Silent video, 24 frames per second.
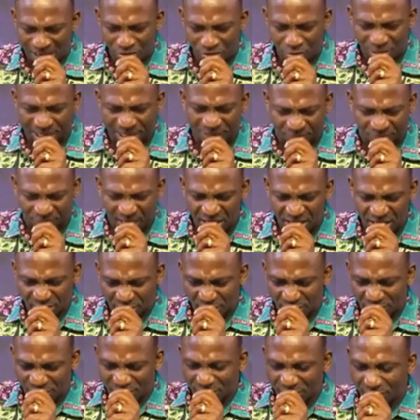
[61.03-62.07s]
manual
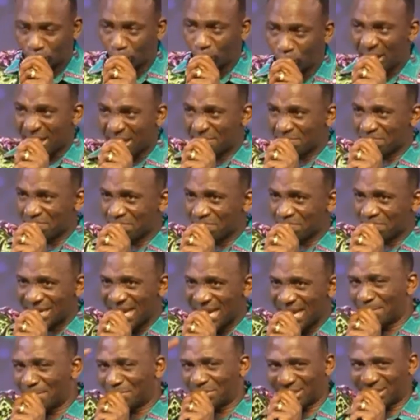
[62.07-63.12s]
things in the dream.
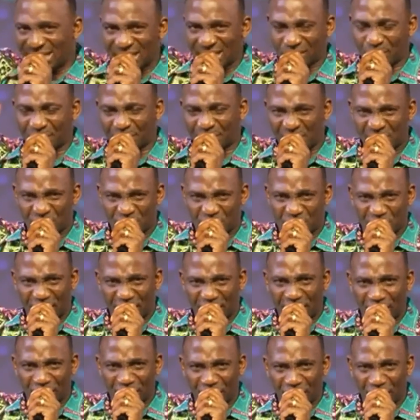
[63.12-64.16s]
Name starts with a
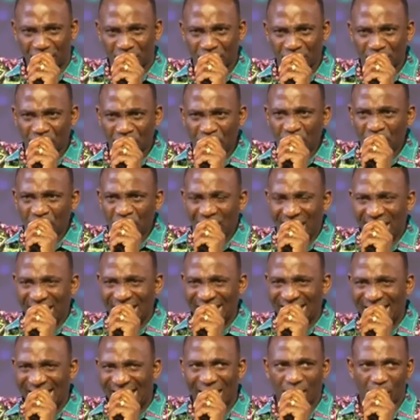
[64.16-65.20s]
J.
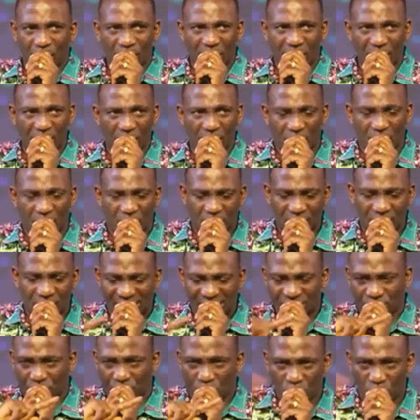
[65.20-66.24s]
And now the Lord
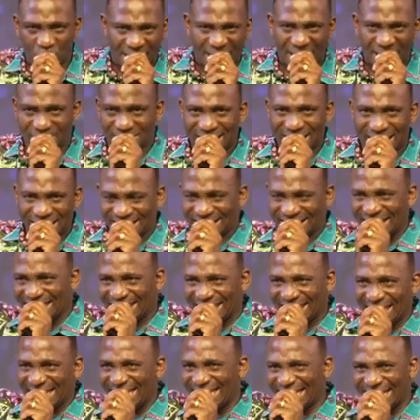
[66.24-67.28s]
has collapsed that
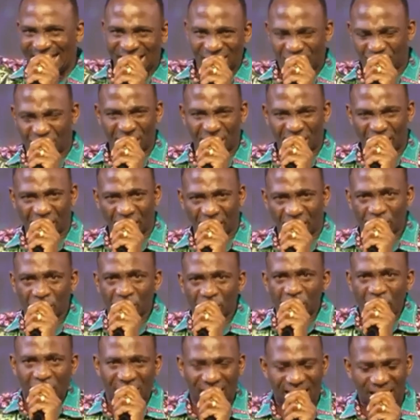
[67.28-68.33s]
satanic agenda
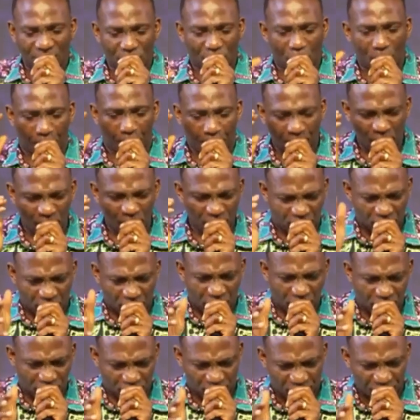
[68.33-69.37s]
and opened
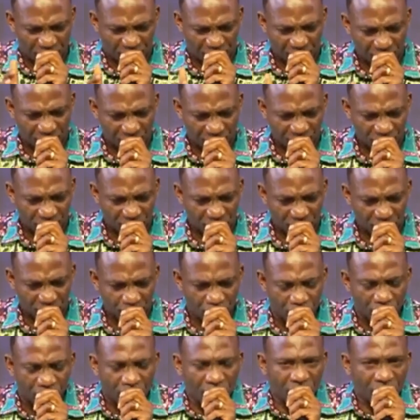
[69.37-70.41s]
doors in front of you.